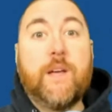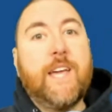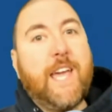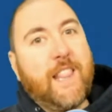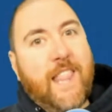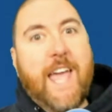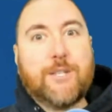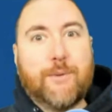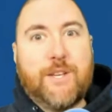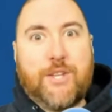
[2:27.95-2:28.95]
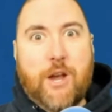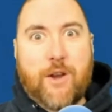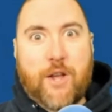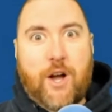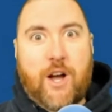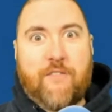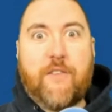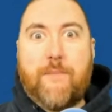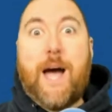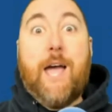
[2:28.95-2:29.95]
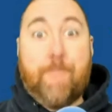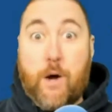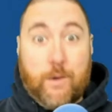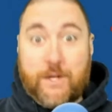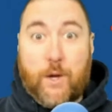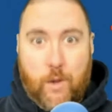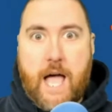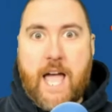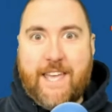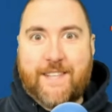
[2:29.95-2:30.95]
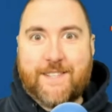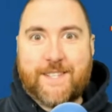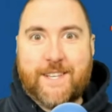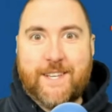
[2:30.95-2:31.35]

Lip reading: And last week, Jared Goff of my Bozo Lions